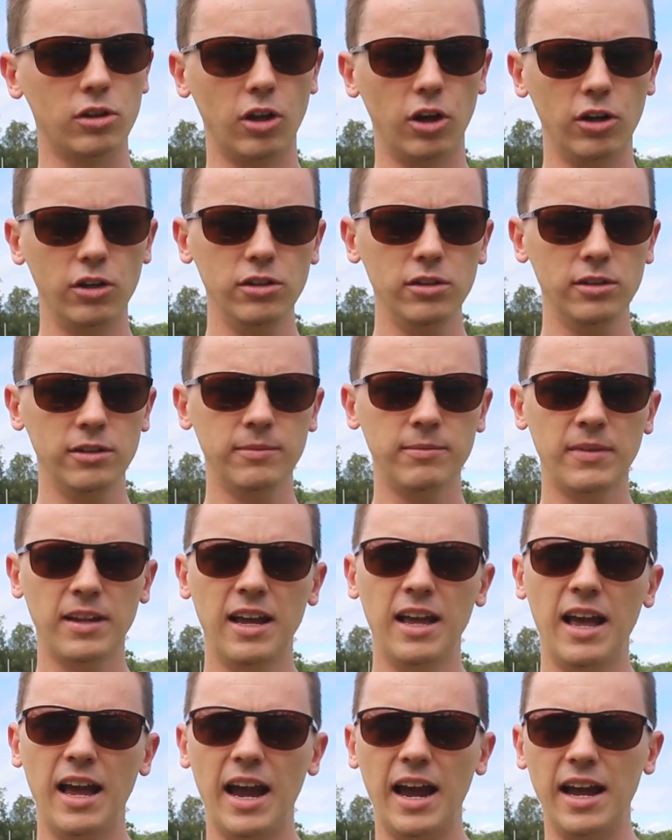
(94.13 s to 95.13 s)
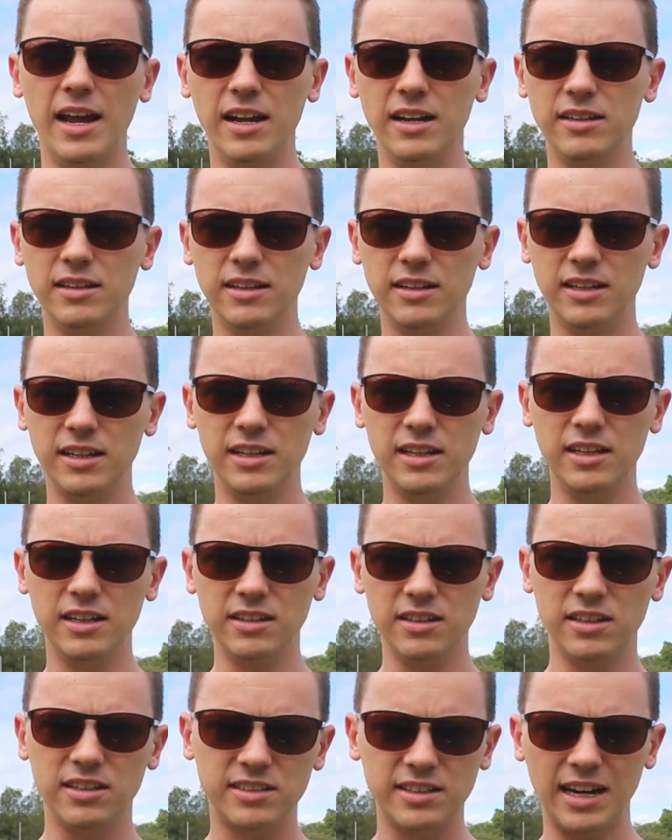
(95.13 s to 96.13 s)
load and the
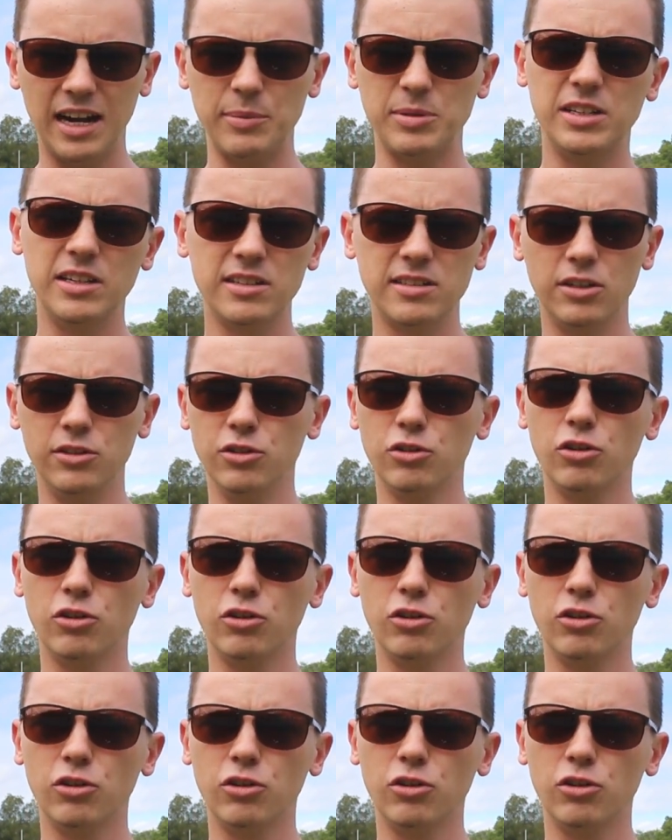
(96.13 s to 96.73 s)
synapses, the